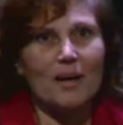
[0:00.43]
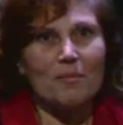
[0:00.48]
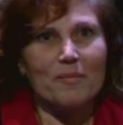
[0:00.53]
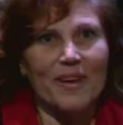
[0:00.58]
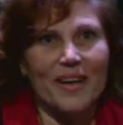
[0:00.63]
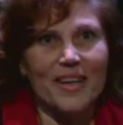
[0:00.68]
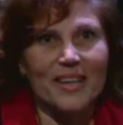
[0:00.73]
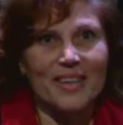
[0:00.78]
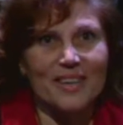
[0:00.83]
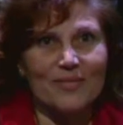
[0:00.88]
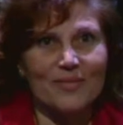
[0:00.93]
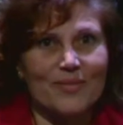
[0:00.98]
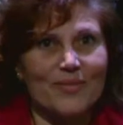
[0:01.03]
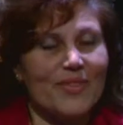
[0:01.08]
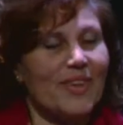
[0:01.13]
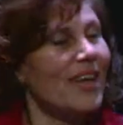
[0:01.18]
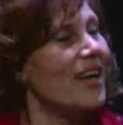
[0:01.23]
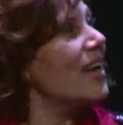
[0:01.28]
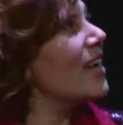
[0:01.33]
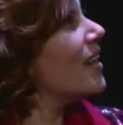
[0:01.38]
I'm Ghada.
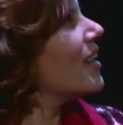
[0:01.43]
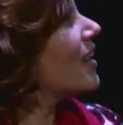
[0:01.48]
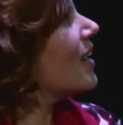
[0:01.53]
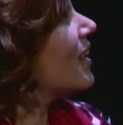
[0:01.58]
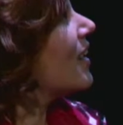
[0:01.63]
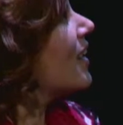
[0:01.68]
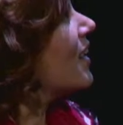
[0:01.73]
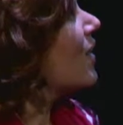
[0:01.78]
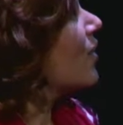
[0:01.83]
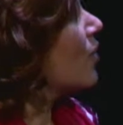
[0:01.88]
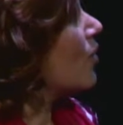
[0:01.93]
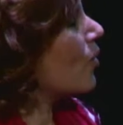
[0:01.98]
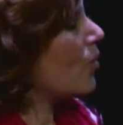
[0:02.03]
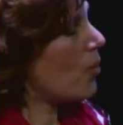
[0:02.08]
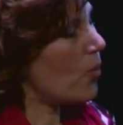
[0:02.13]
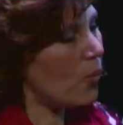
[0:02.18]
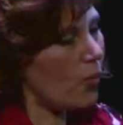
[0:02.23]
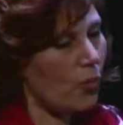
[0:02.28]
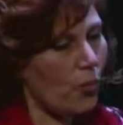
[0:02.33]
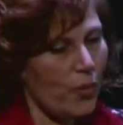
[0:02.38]

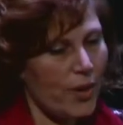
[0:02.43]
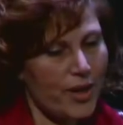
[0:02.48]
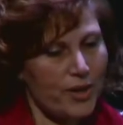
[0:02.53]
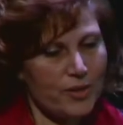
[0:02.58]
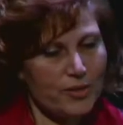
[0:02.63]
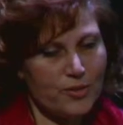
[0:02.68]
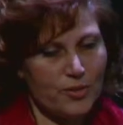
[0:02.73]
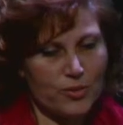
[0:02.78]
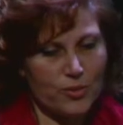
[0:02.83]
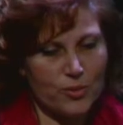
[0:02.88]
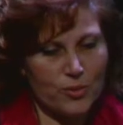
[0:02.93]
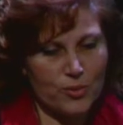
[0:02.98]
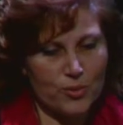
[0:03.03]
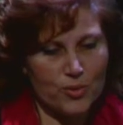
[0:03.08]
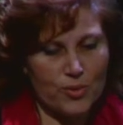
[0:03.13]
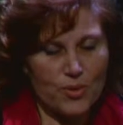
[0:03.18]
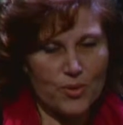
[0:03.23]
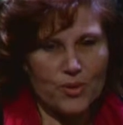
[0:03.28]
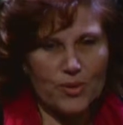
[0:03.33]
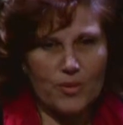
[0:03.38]
Where do
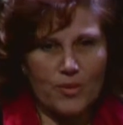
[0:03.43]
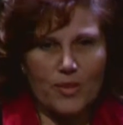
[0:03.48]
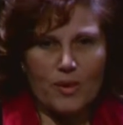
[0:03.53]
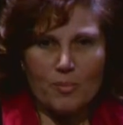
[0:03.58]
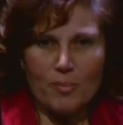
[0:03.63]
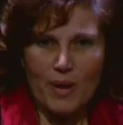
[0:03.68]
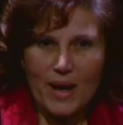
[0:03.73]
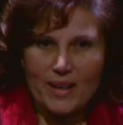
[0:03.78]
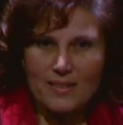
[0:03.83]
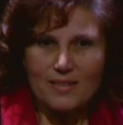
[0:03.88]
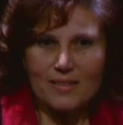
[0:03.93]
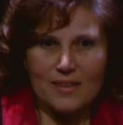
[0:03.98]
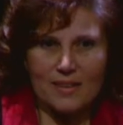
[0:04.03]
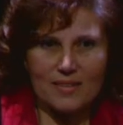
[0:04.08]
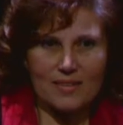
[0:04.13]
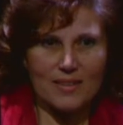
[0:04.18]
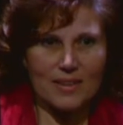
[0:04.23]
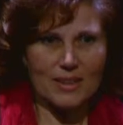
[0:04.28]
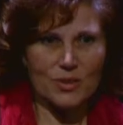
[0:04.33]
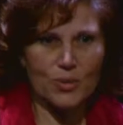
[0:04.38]
the
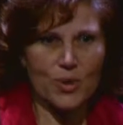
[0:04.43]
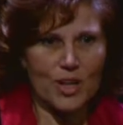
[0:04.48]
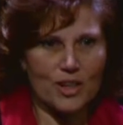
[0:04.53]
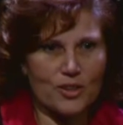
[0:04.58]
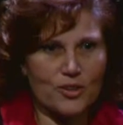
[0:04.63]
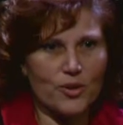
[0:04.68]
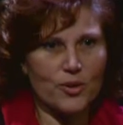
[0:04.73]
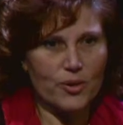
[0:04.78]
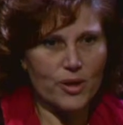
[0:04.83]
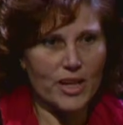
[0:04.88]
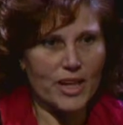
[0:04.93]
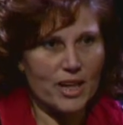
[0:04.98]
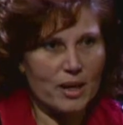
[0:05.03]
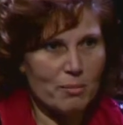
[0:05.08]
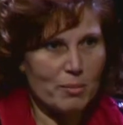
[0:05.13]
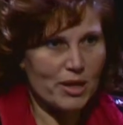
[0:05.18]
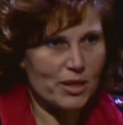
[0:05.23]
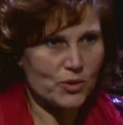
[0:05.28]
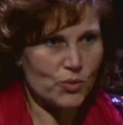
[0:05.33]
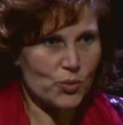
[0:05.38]
plastics that we are talking
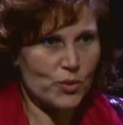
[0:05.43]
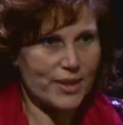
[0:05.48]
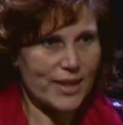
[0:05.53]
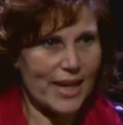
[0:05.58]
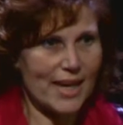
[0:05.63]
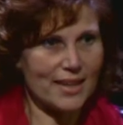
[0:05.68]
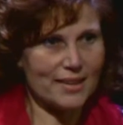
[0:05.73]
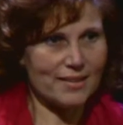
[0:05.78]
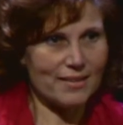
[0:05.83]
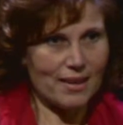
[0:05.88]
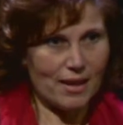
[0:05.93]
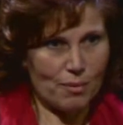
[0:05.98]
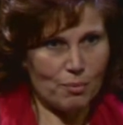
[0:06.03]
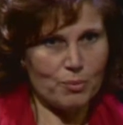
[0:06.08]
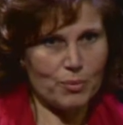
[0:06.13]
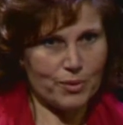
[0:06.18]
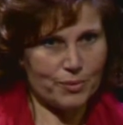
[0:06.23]
about would end up?